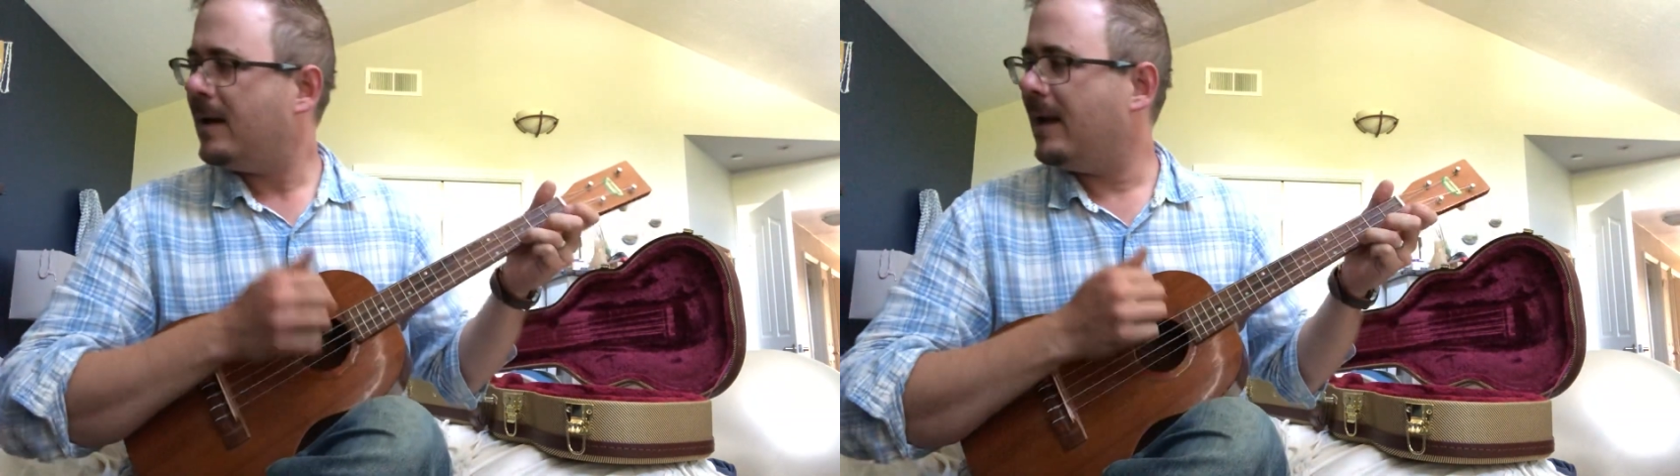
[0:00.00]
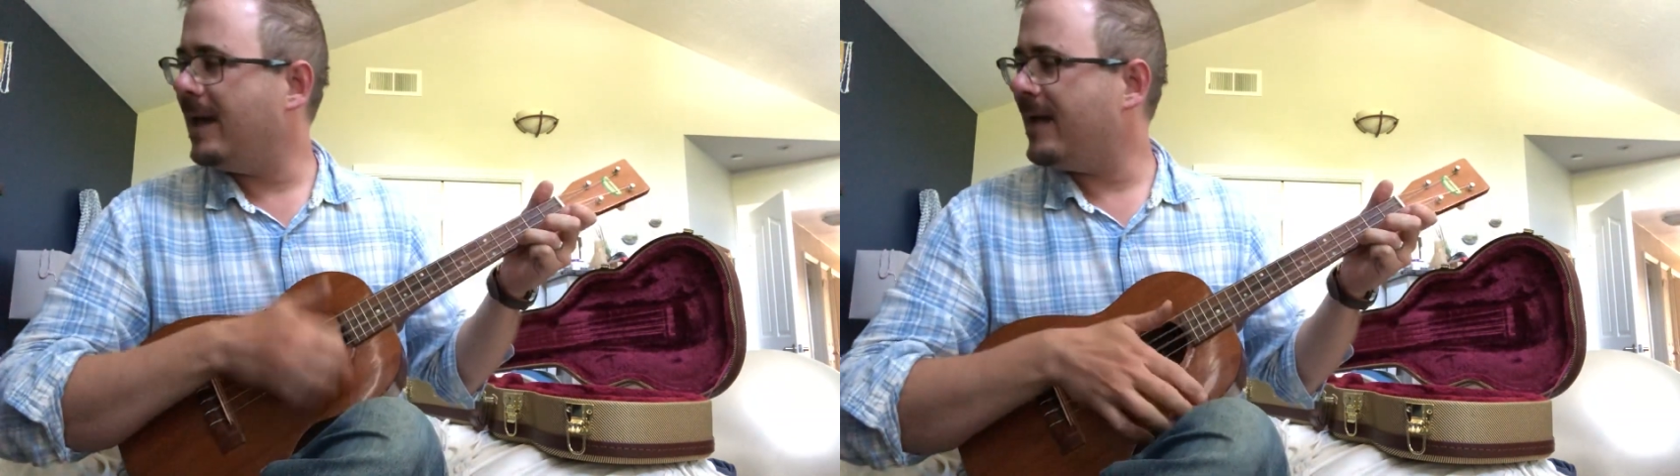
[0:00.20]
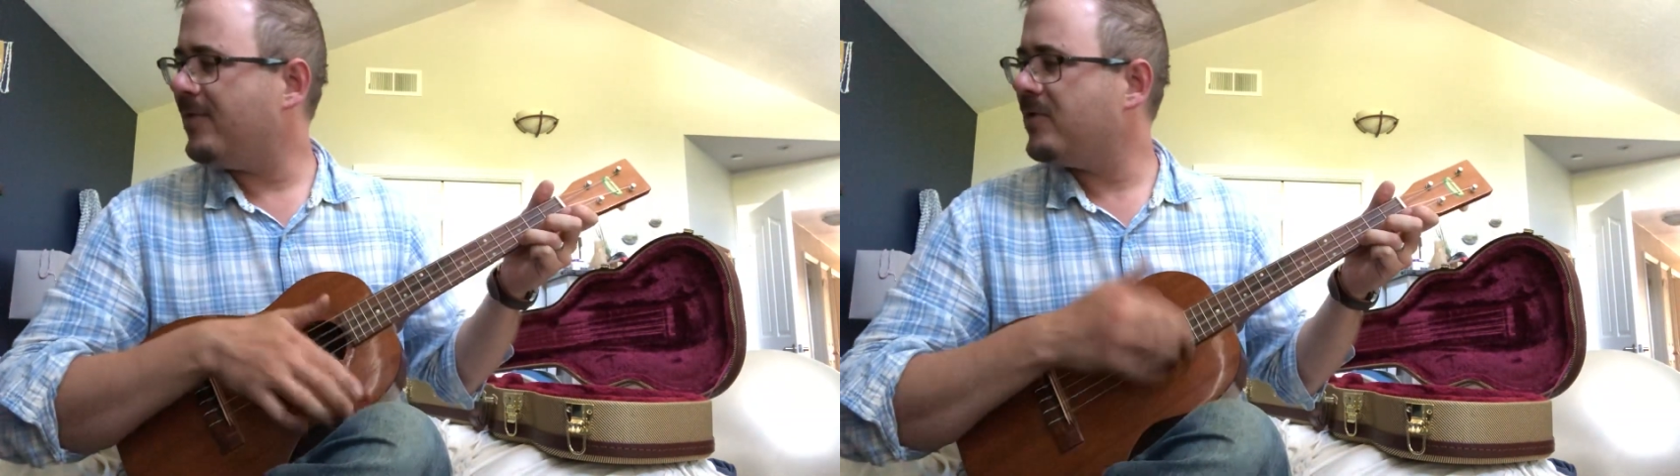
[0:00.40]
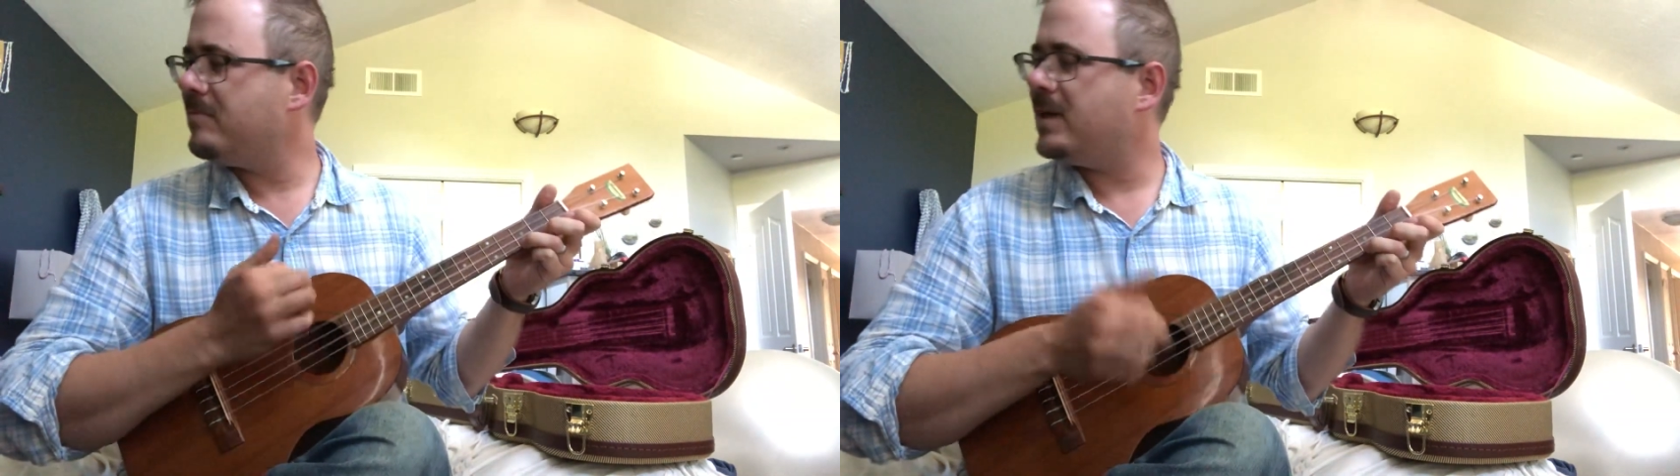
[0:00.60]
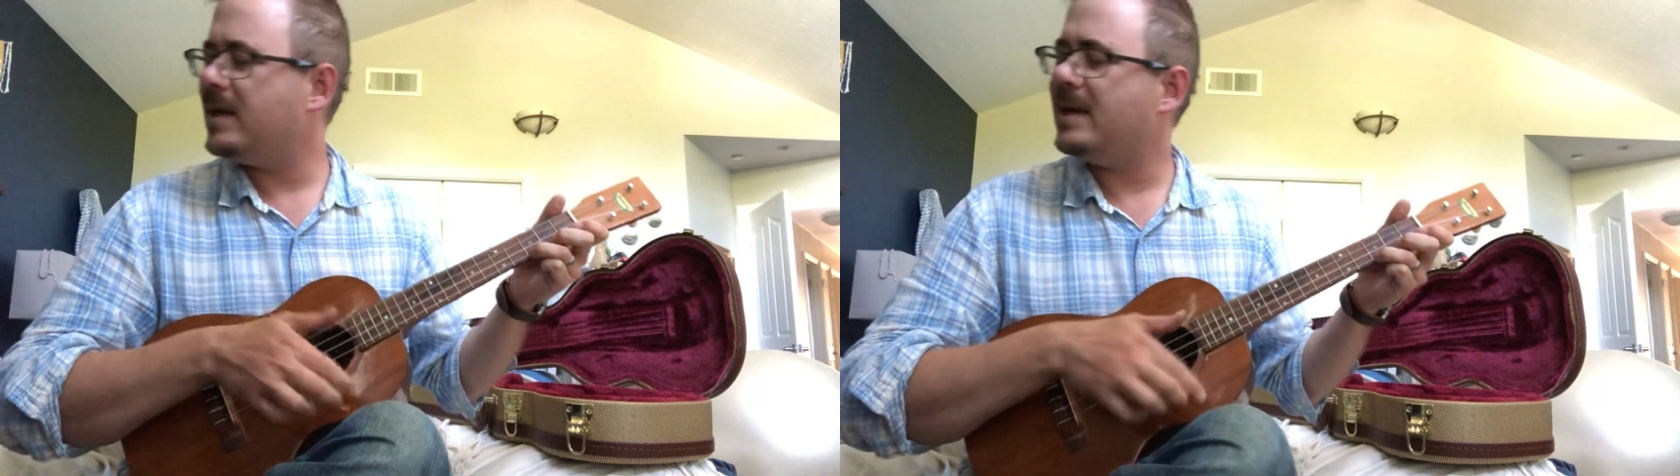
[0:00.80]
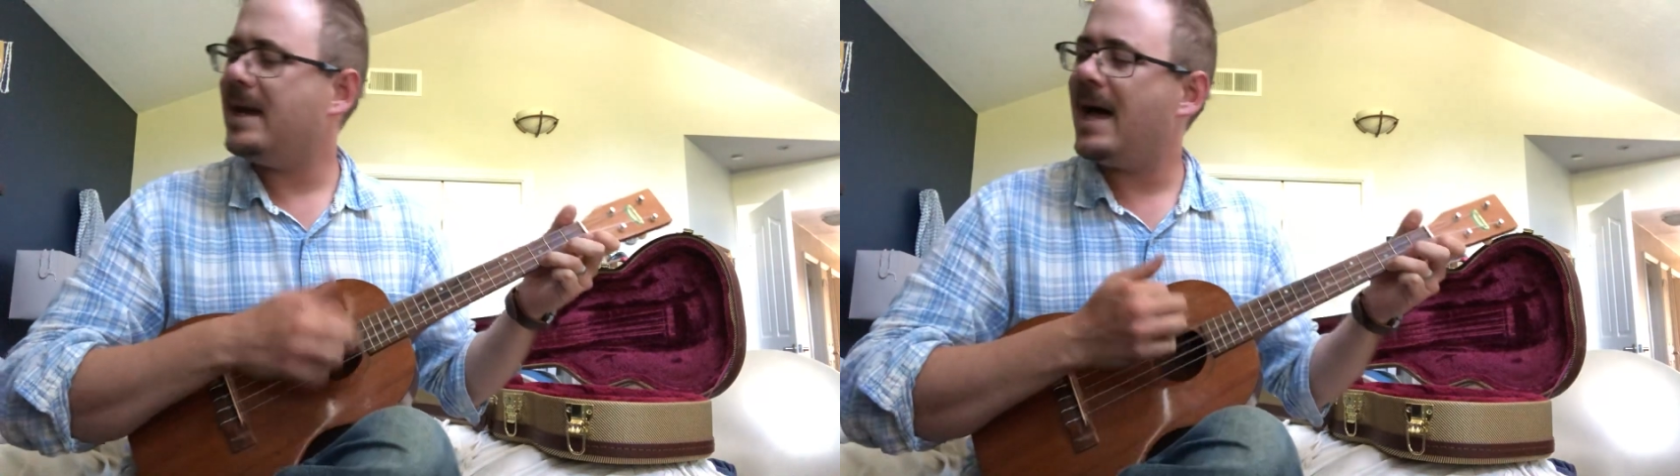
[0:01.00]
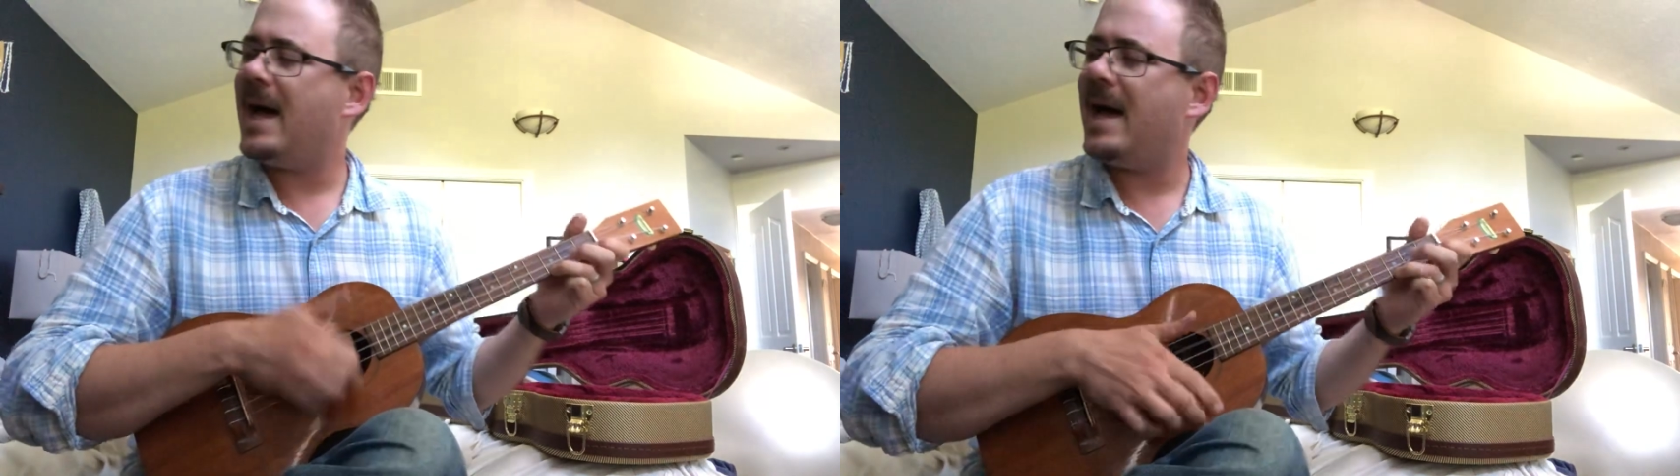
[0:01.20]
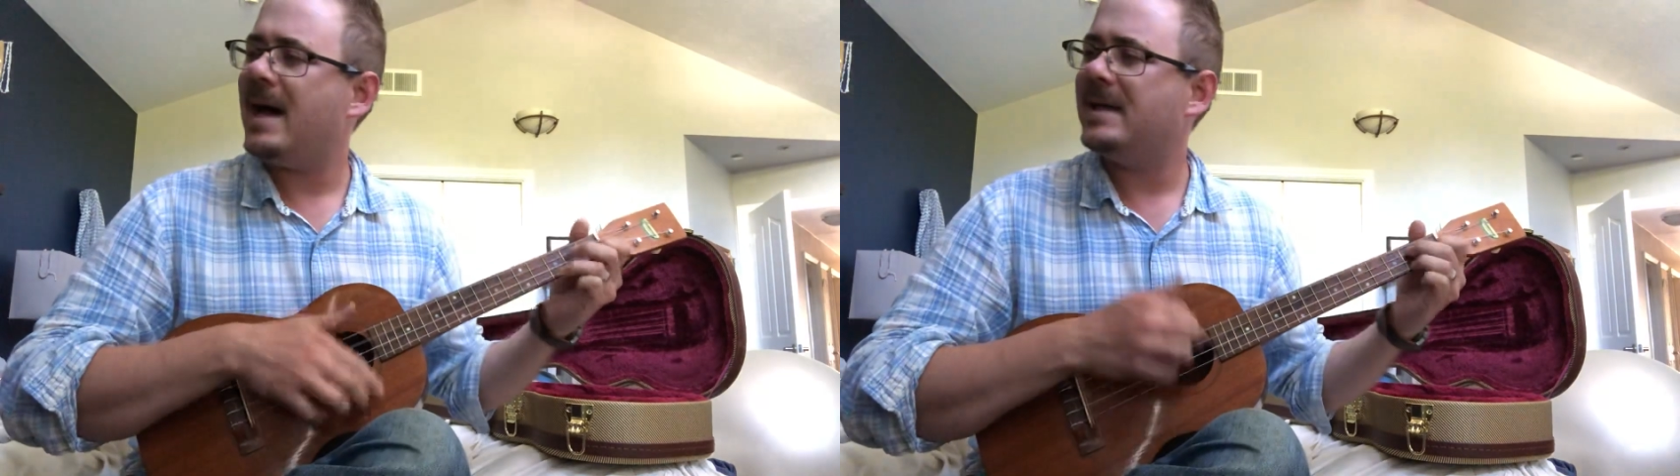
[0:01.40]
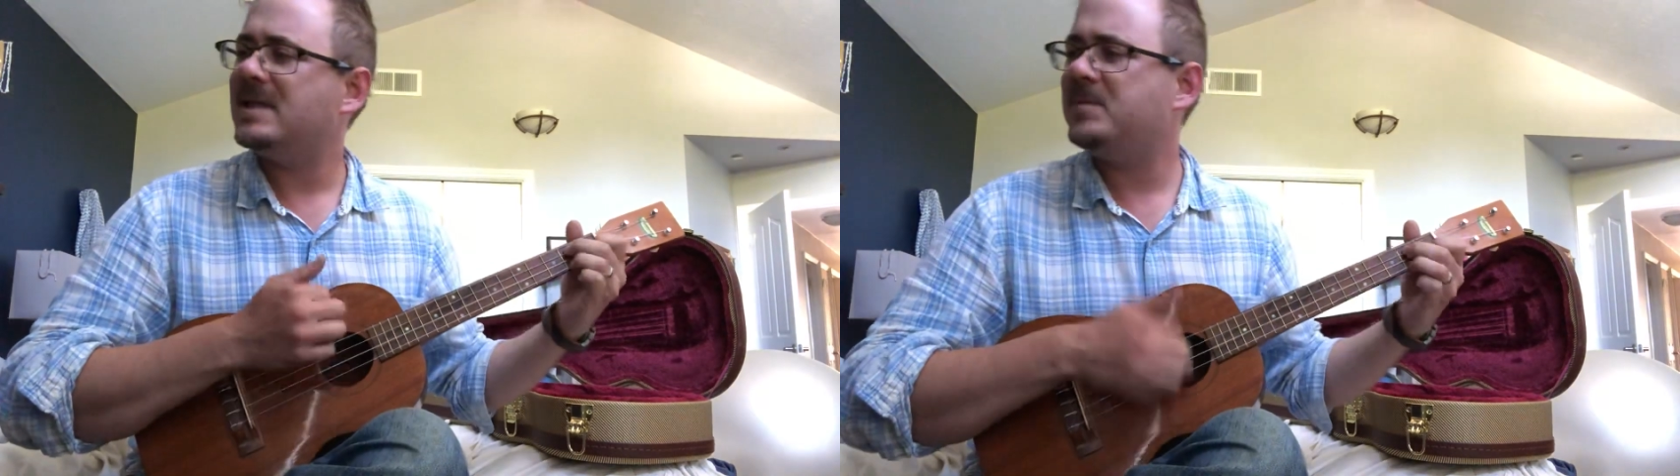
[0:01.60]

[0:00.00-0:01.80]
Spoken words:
Let the midnight